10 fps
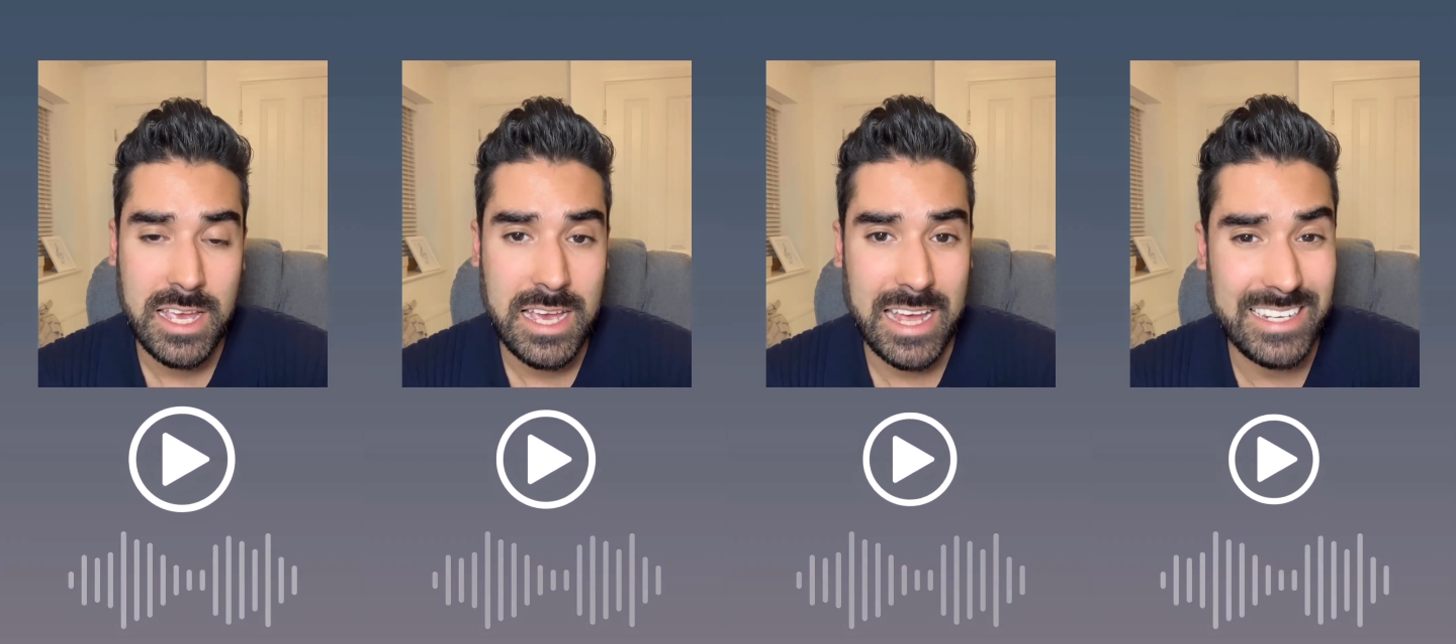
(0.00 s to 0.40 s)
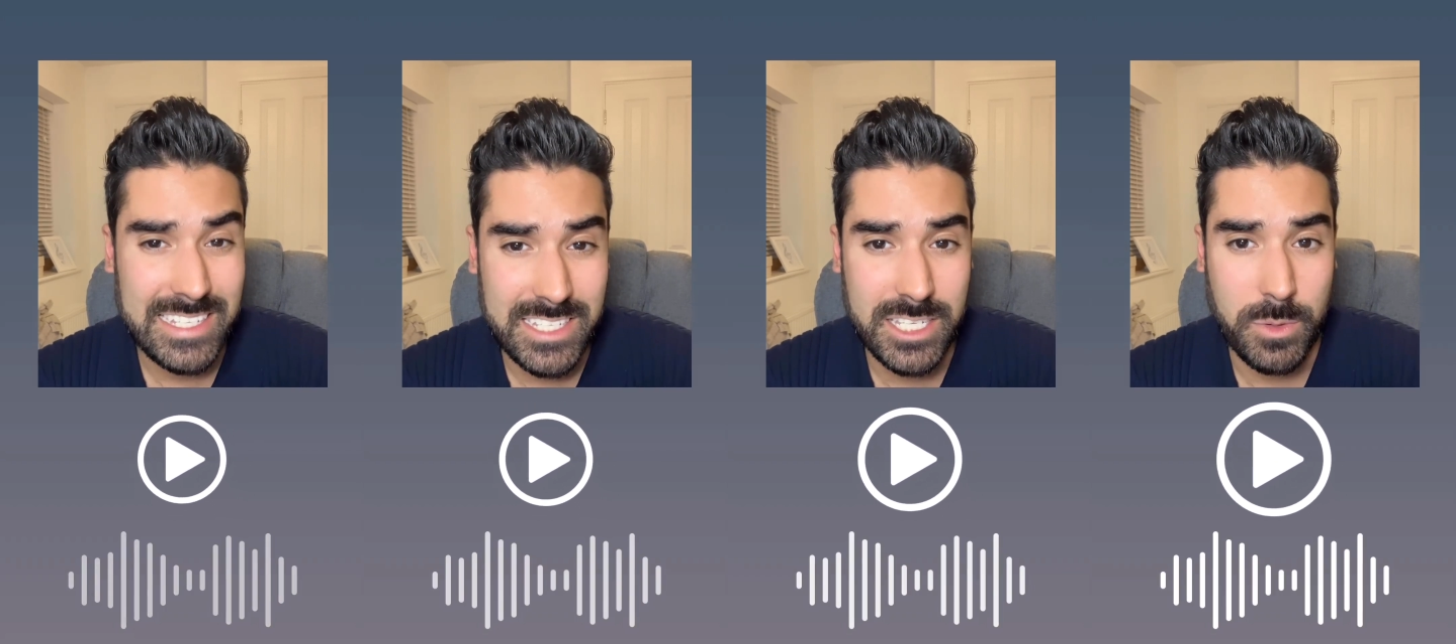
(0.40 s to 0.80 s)
and
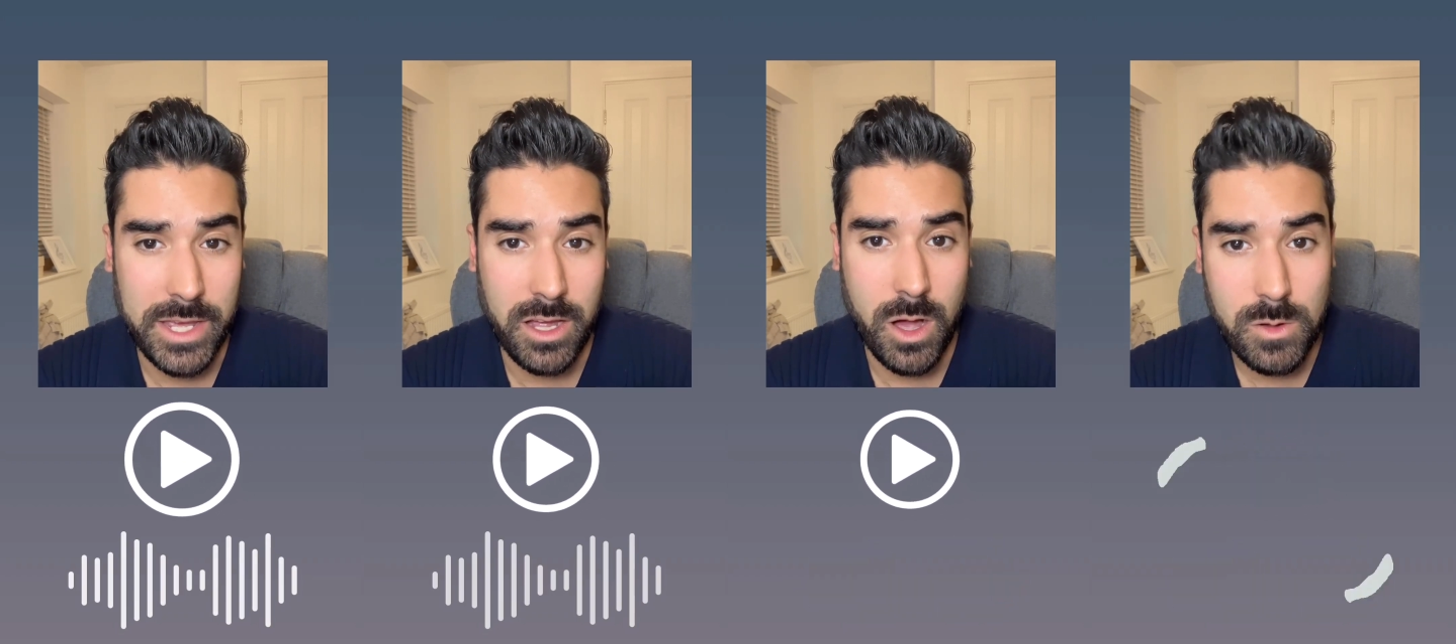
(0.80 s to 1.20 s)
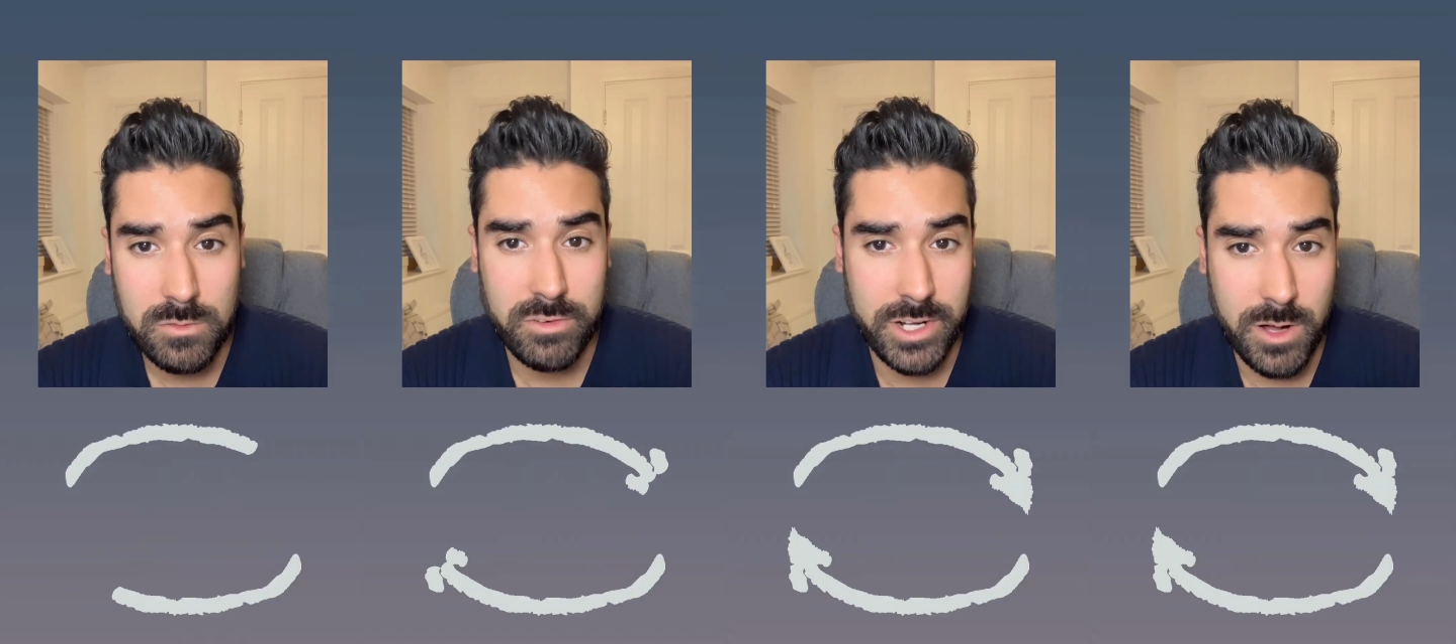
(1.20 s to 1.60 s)
listen to it over
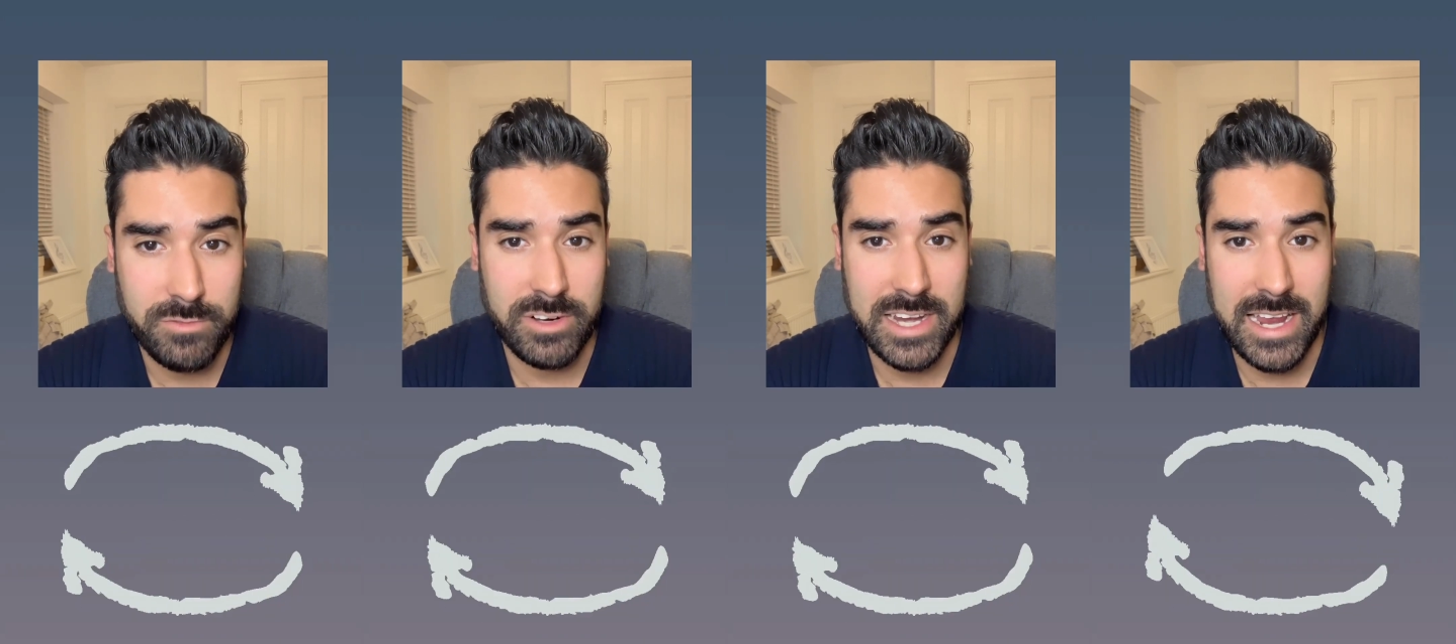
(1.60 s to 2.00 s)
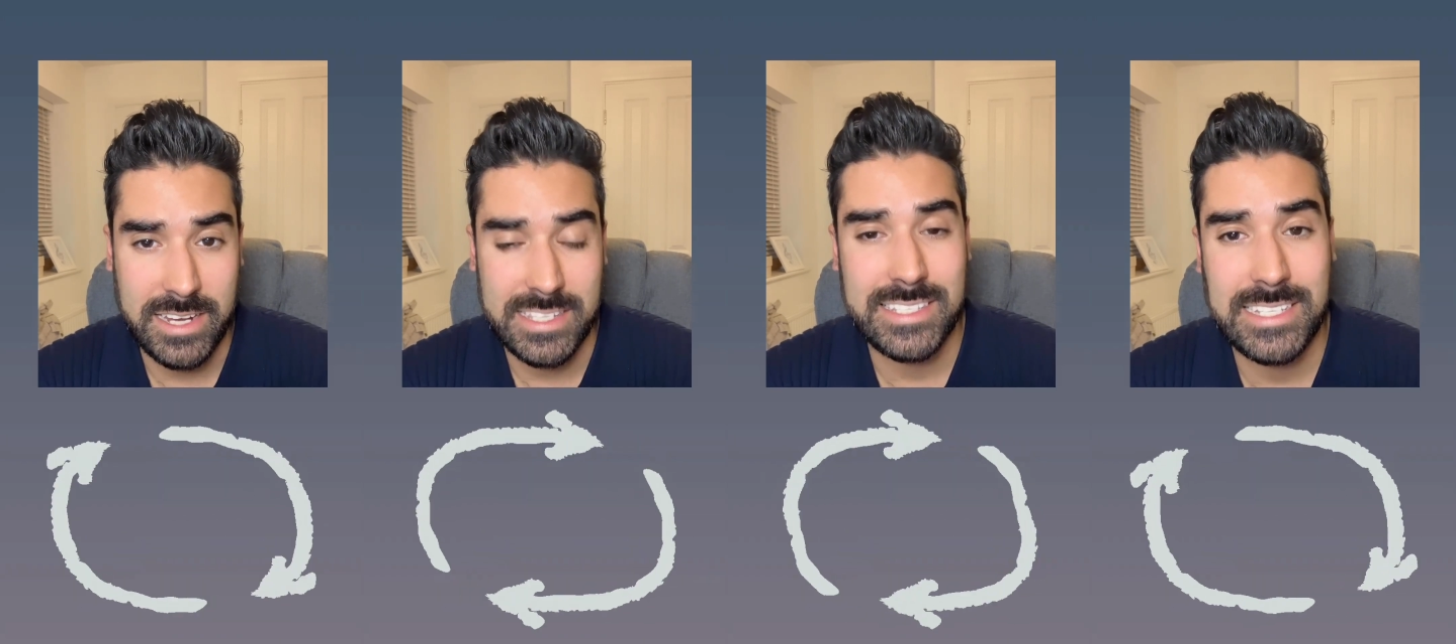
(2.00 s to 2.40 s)
and over again and
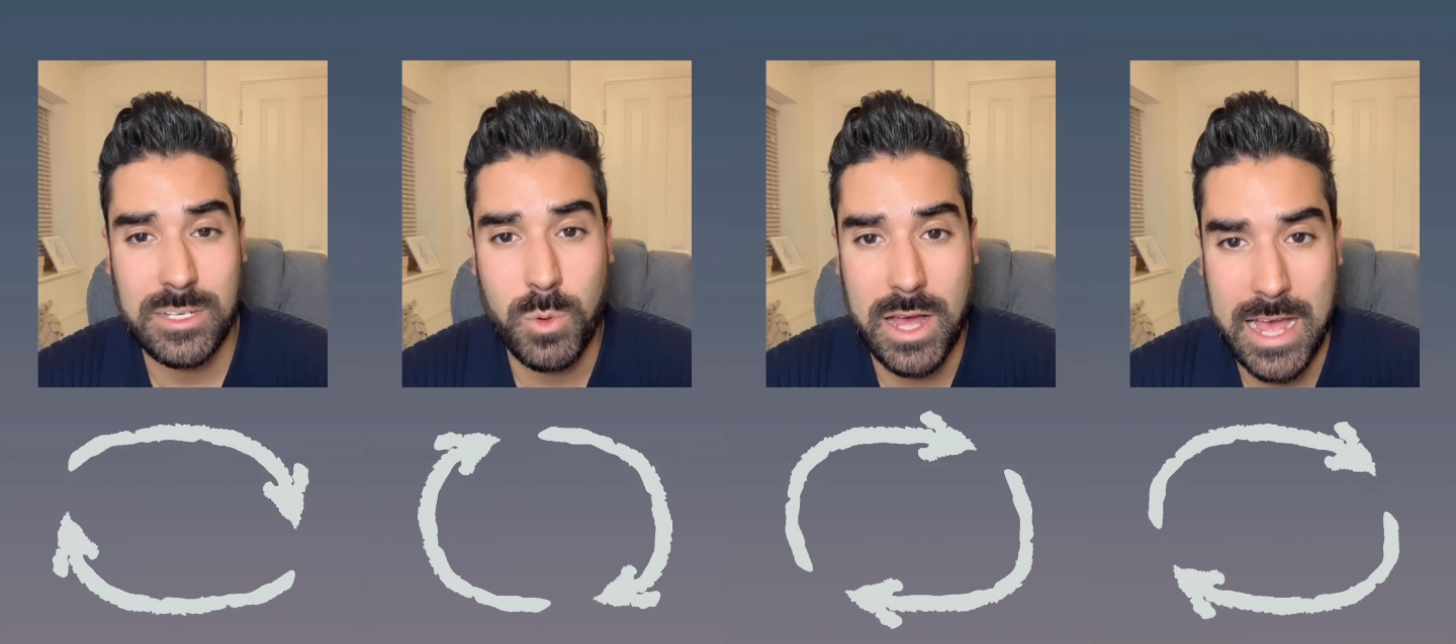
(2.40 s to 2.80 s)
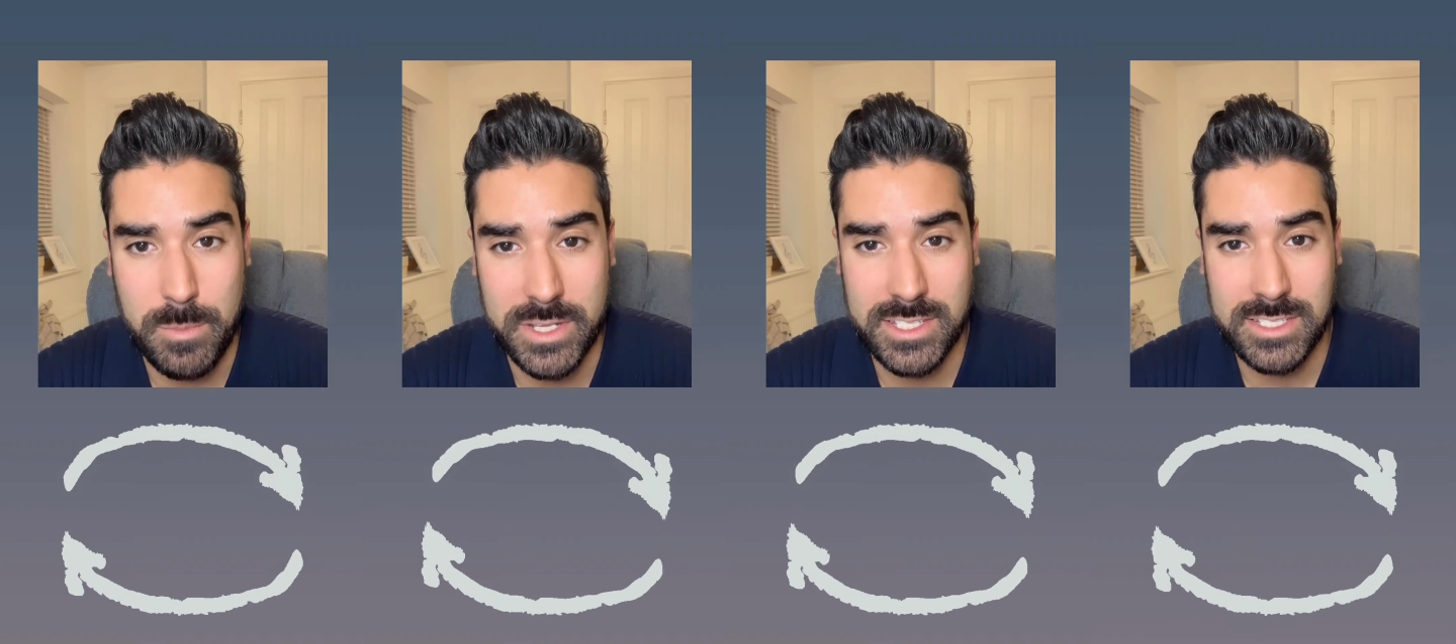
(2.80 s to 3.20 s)
see what
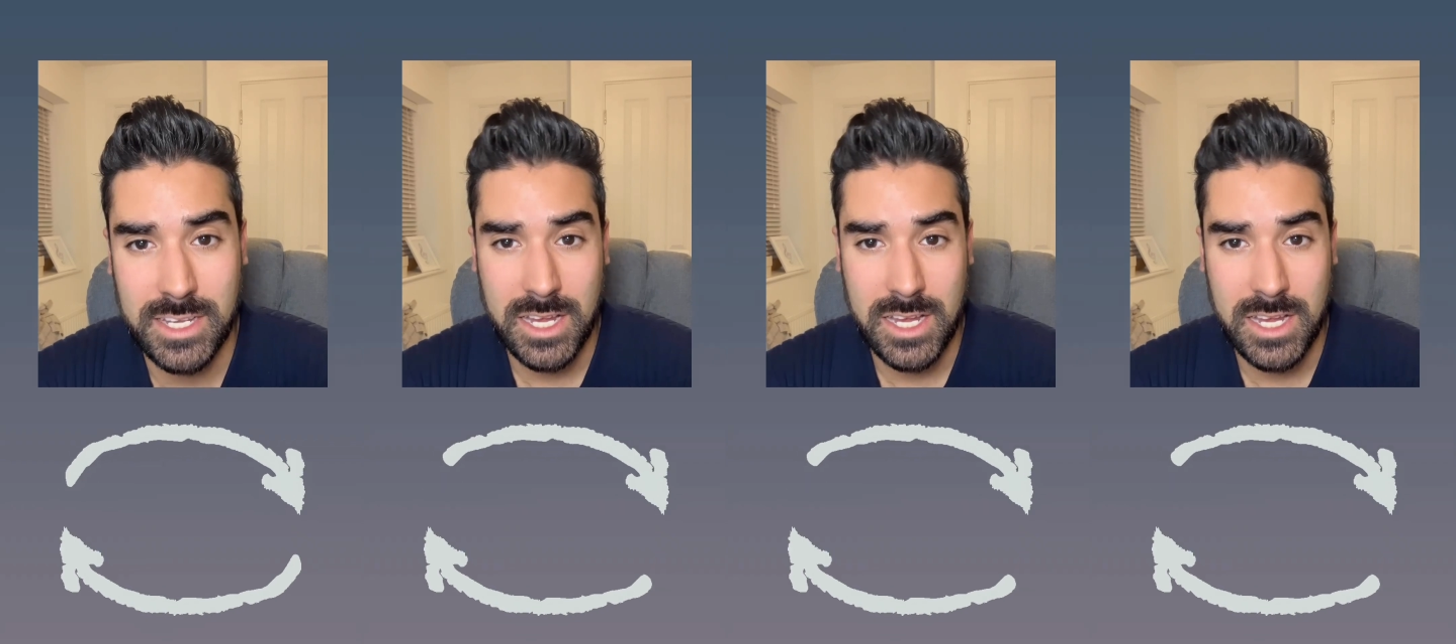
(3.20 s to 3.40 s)
happens.